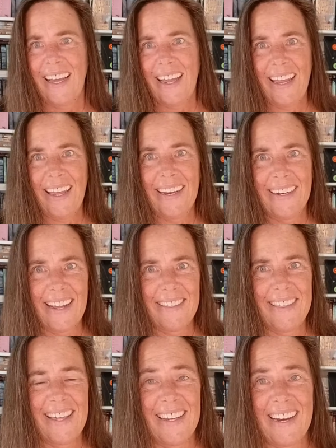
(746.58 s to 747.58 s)
And
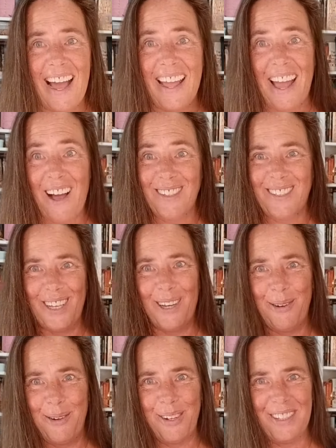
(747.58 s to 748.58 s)
then I
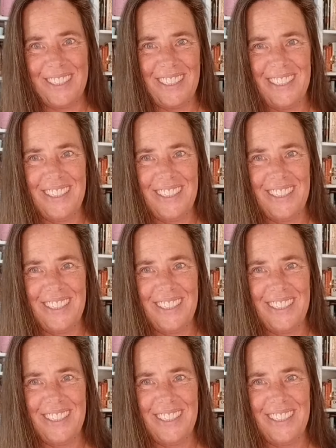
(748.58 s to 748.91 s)
also,